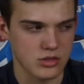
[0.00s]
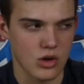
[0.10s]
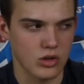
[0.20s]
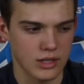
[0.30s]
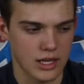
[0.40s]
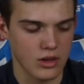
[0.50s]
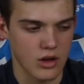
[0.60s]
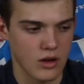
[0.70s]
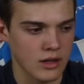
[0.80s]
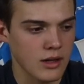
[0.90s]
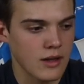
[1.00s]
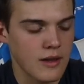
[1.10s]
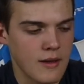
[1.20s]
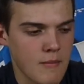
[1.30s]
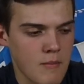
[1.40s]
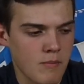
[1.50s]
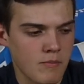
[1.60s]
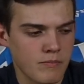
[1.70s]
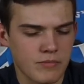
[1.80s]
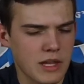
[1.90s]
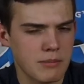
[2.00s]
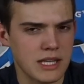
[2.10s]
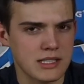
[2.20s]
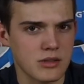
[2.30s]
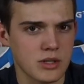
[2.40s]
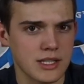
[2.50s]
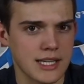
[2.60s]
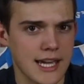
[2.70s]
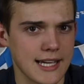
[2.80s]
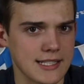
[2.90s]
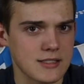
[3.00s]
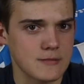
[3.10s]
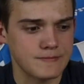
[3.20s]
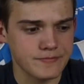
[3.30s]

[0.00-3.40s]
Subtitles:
all day long, but that's not really the case.